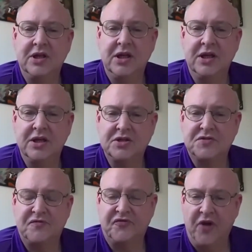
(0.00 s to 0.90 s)
is
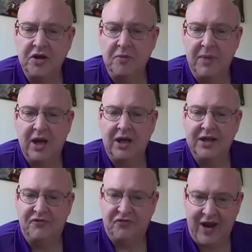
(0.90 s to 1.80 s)
fundamentally
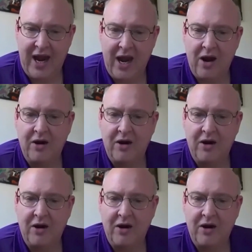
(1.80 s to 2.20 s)
fair.